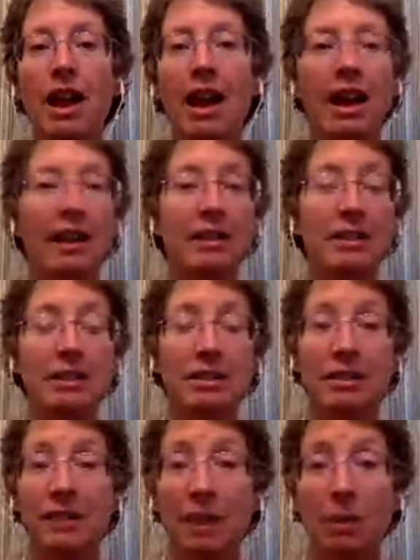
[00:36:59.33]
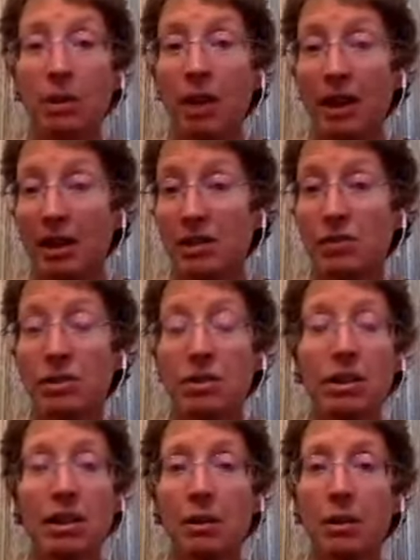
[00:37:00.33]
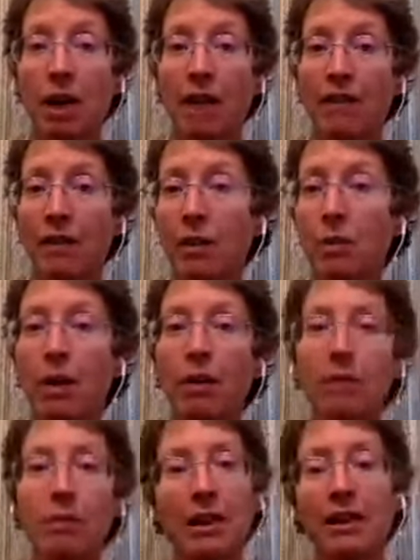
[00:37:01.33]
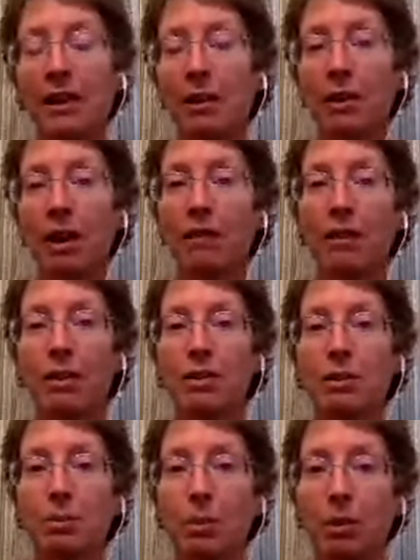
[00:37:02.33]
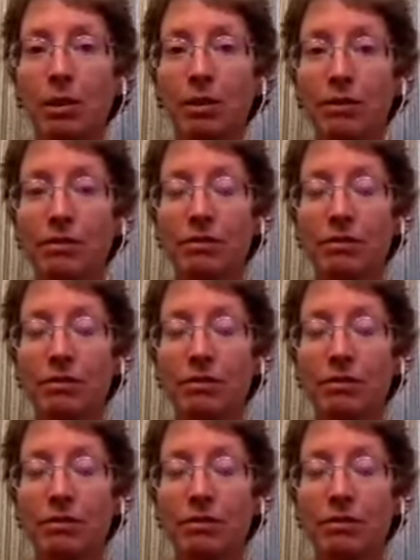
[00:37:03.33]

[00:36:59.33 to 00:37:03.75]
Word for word: And they were not interested, they were not very welcoming, and they were not very supportive.